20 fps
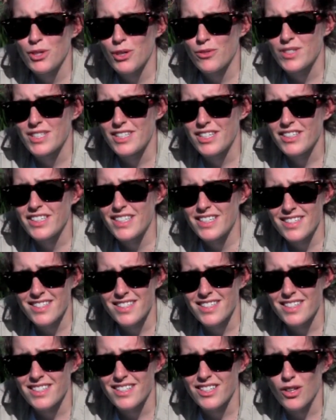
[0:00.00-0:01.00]
their
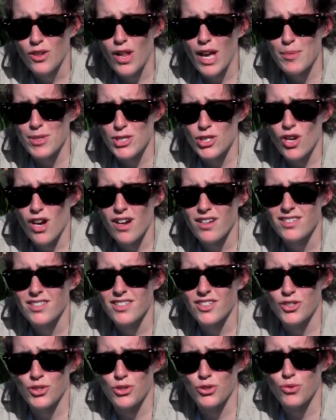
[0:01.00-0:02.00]
resilience to climate shocks
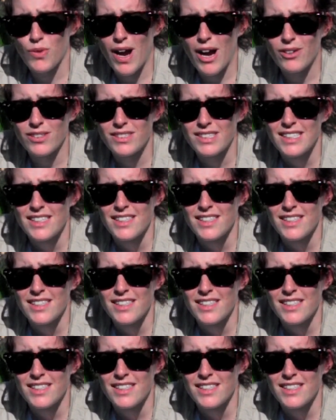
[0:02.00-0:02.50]
such as drought.